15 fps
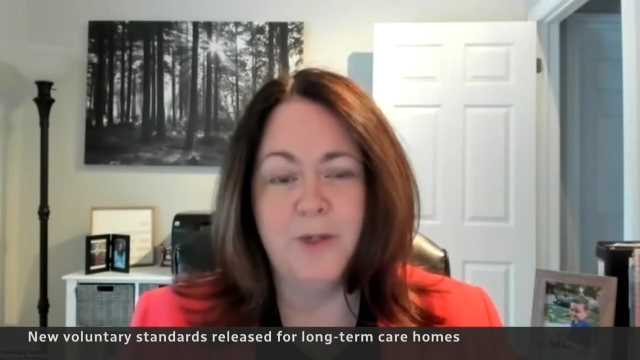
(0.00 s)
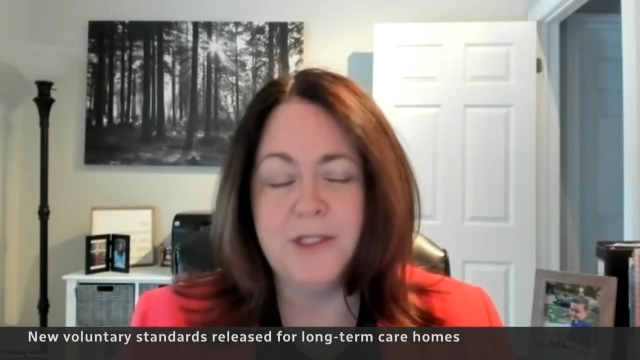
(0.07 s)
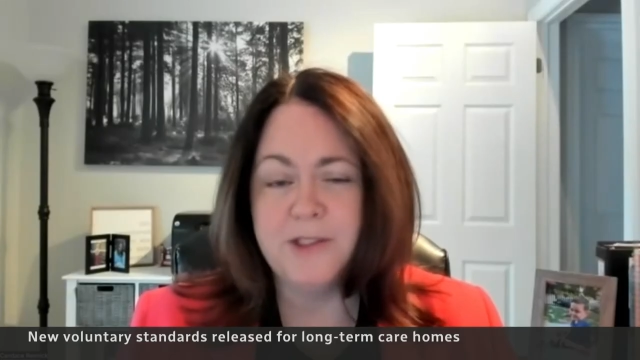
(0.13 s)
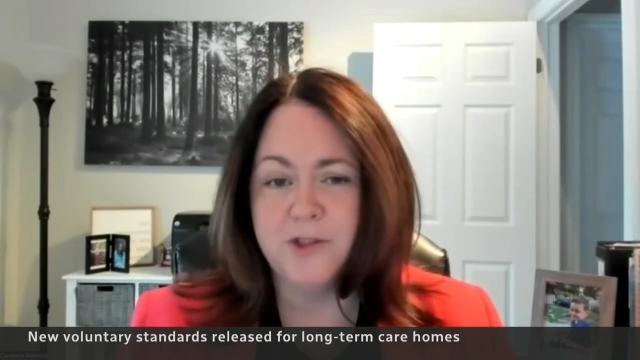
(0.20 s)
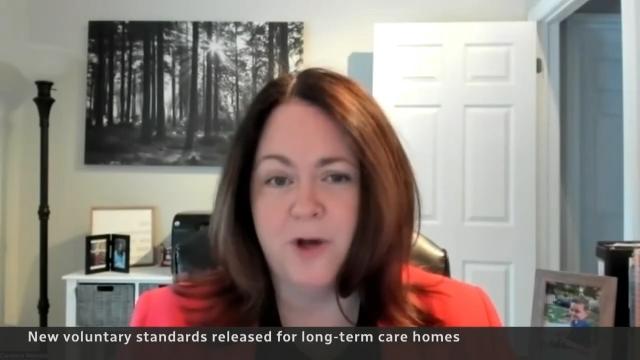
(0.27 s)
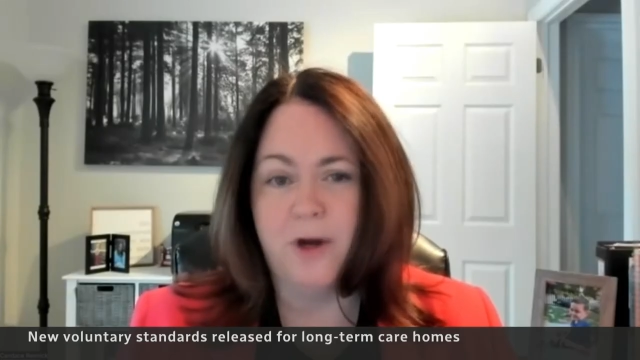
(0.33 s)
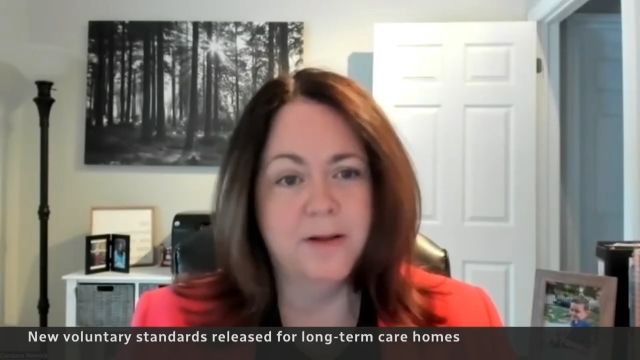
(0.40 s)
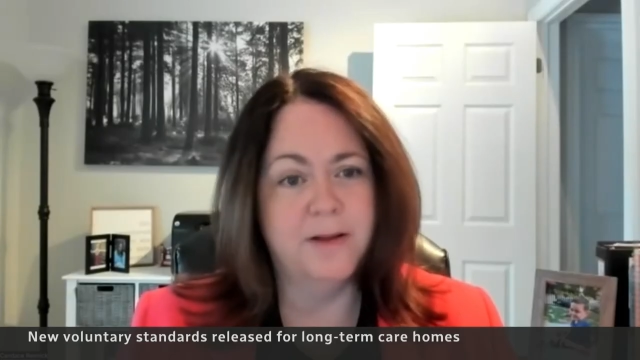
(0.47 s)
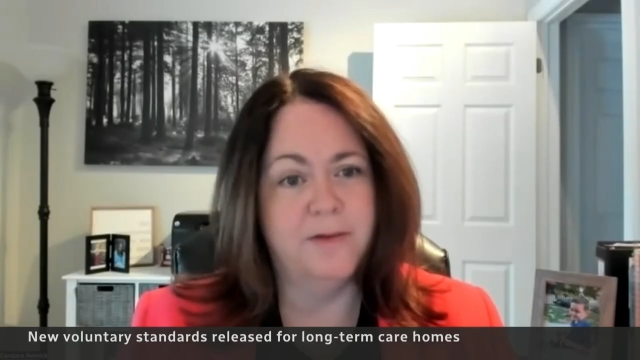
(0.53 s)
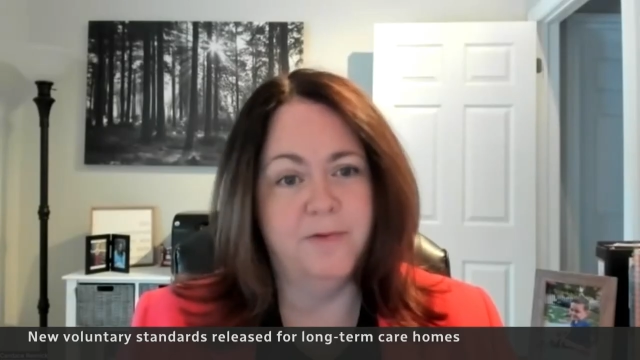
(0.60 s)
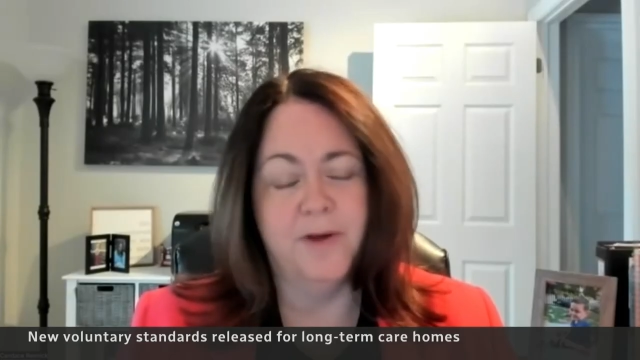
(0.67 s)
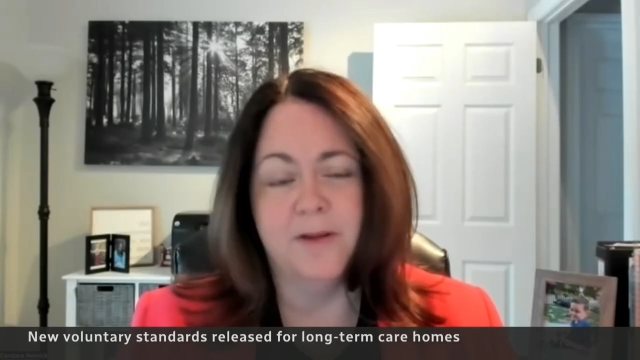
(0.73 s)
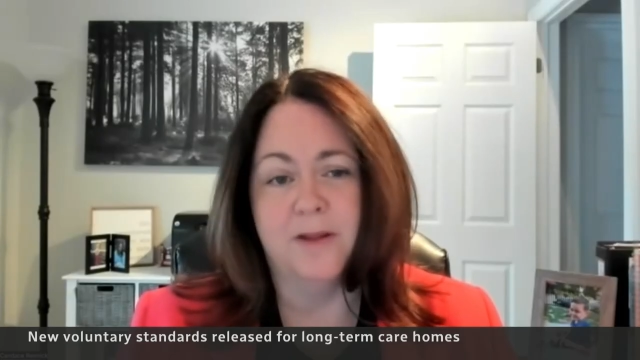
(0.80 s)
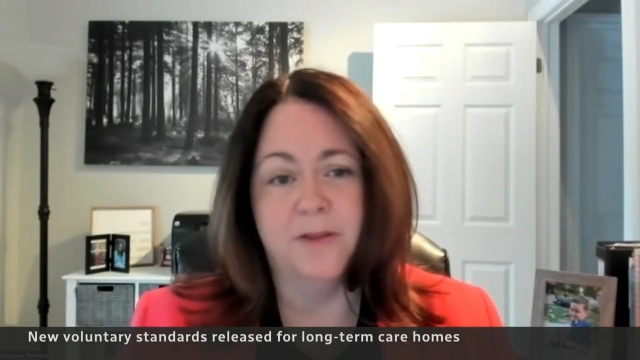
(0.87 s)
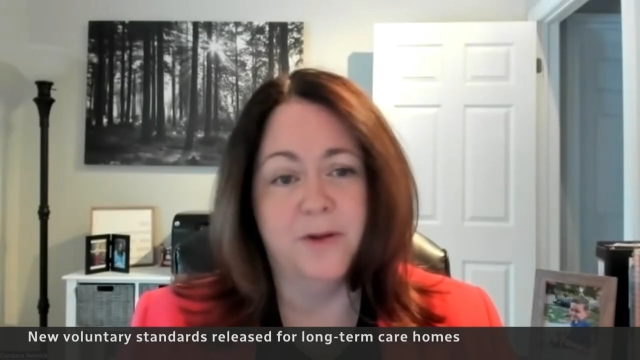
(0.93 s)
strongly
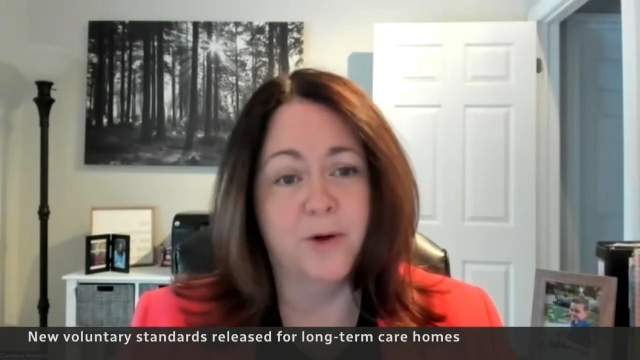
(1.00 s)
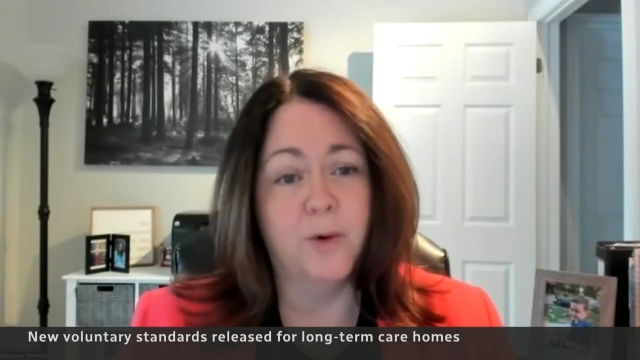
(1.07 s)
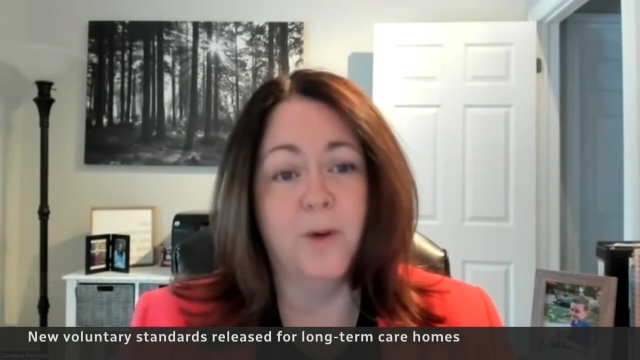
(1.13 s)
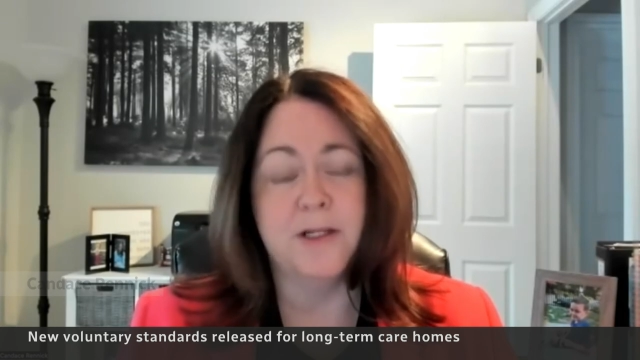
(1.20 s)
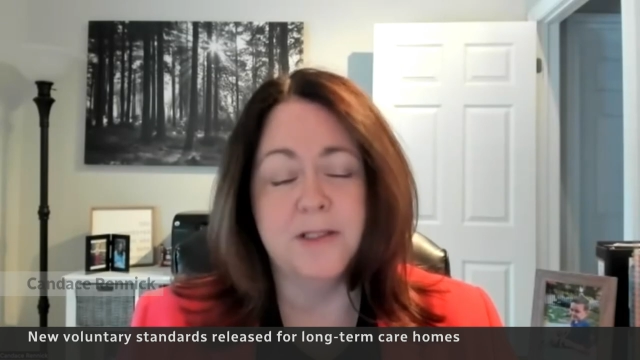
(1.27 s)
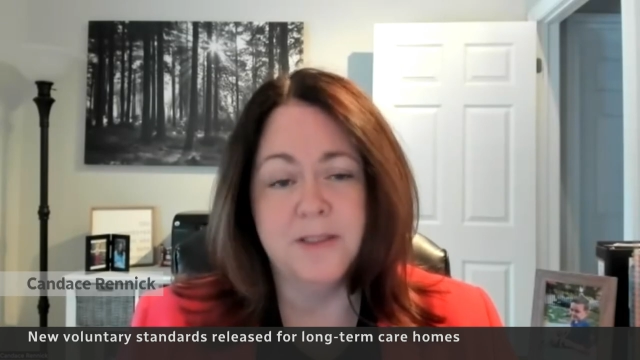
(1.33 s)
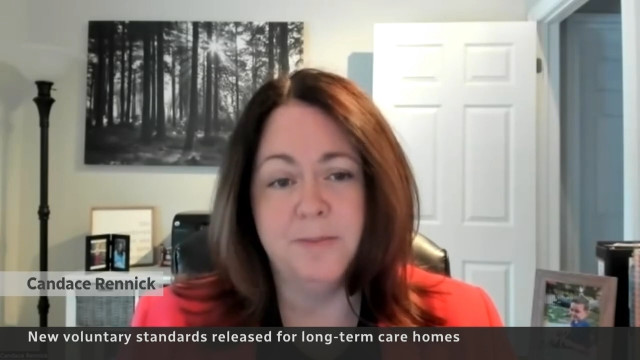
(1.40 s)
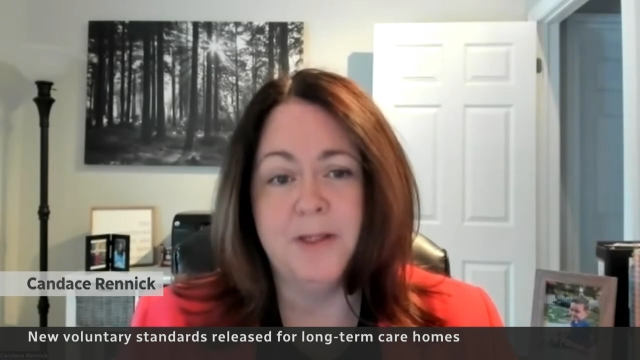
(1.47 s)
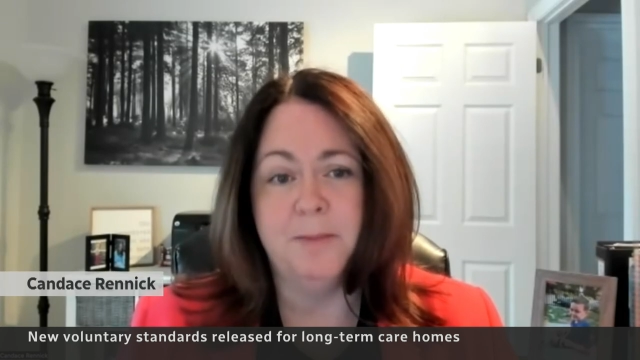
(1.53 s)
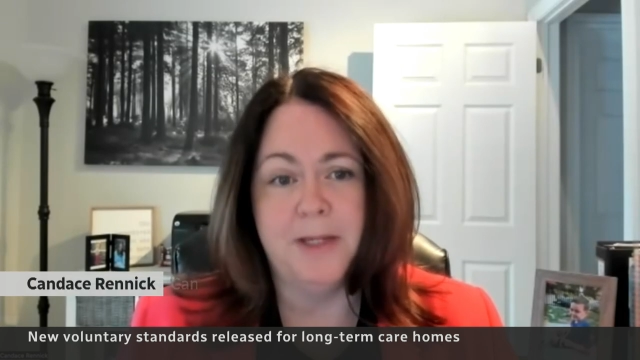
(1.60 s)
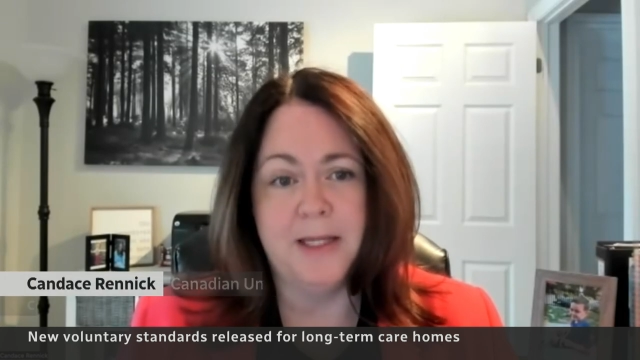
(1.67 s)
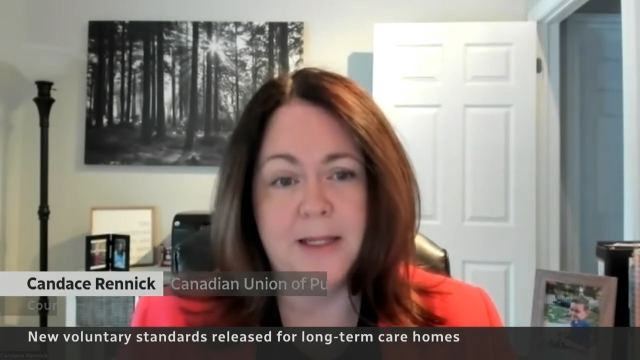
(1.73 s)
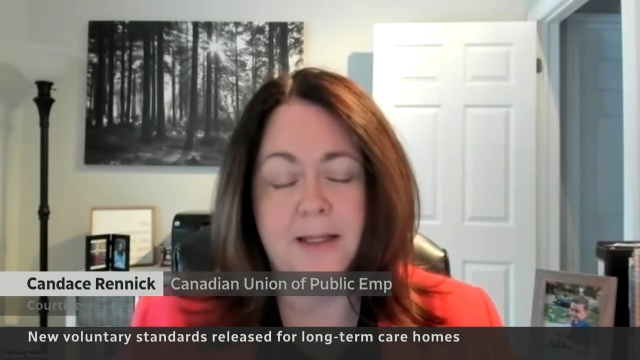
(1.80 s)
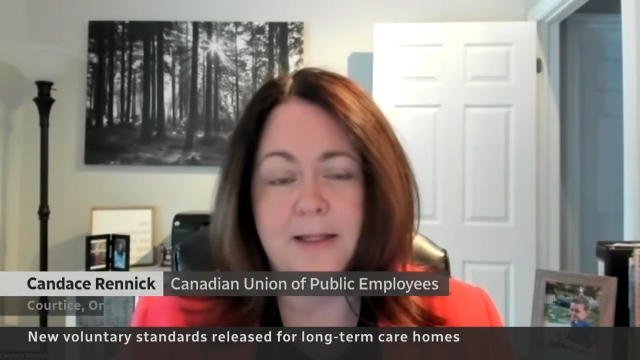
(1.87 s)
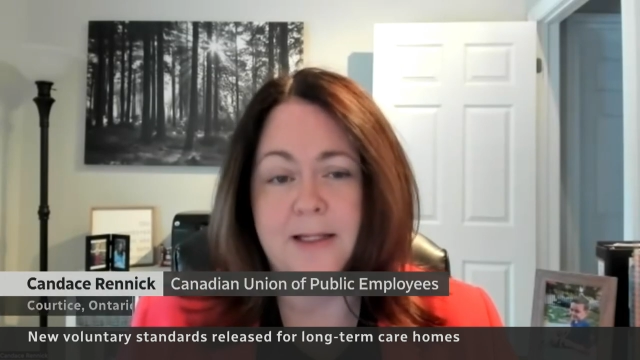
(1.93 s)
feel that they're going to be
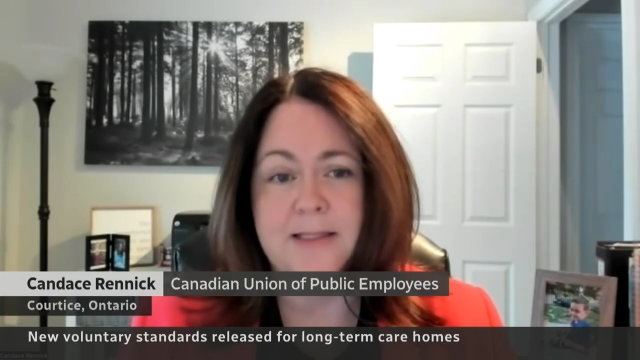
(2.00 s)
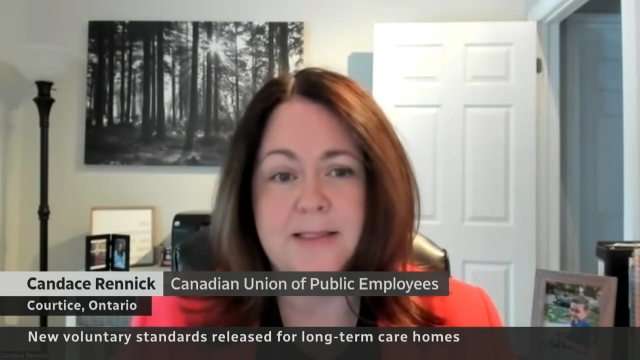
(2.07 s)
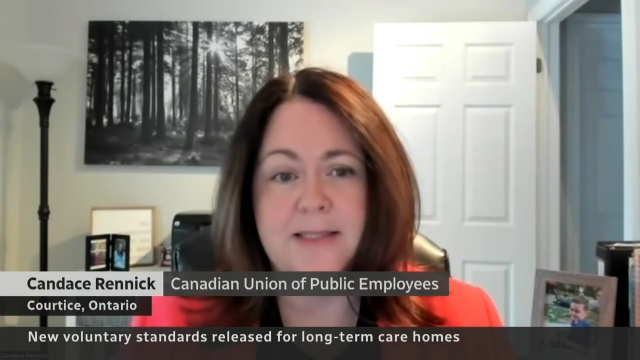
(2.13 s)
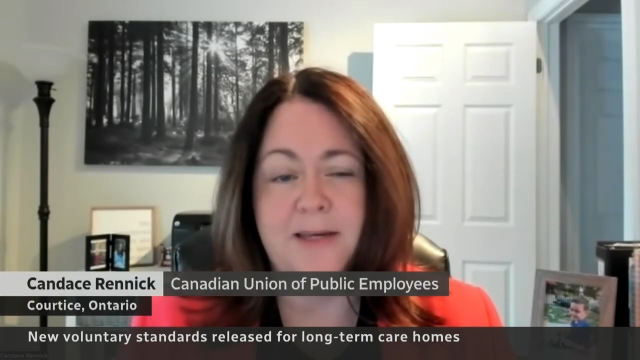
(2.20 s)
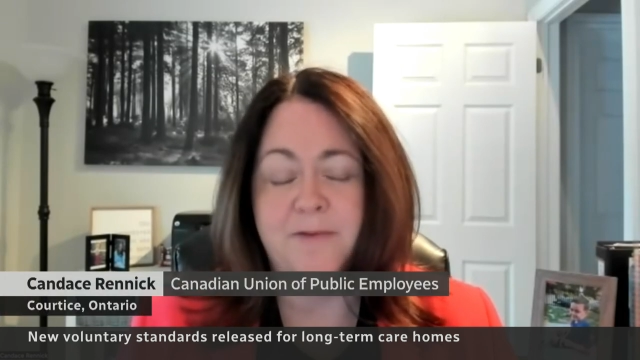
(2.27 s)
meaningless